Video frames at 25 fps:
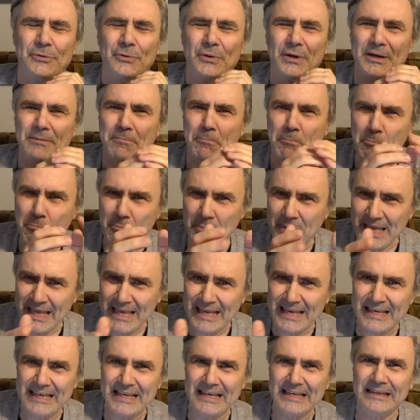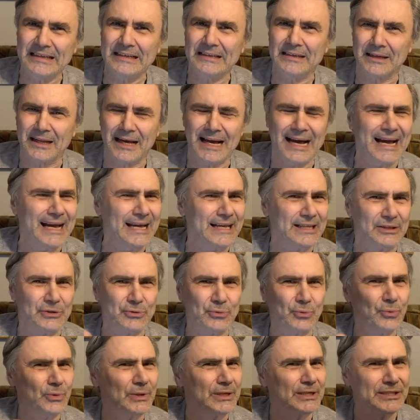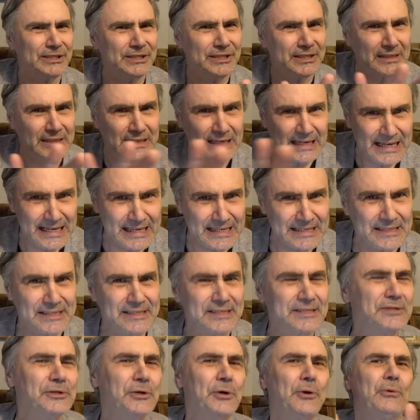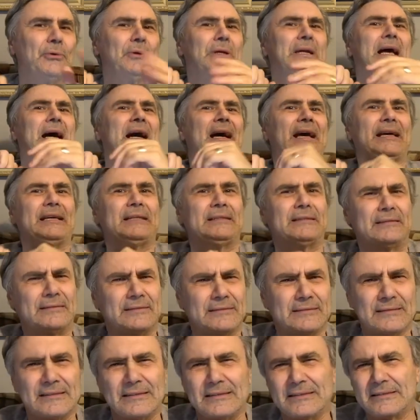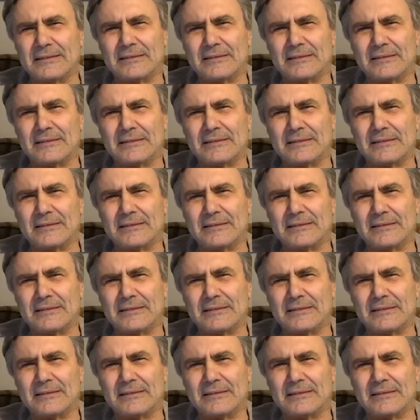you are making light where there is no light.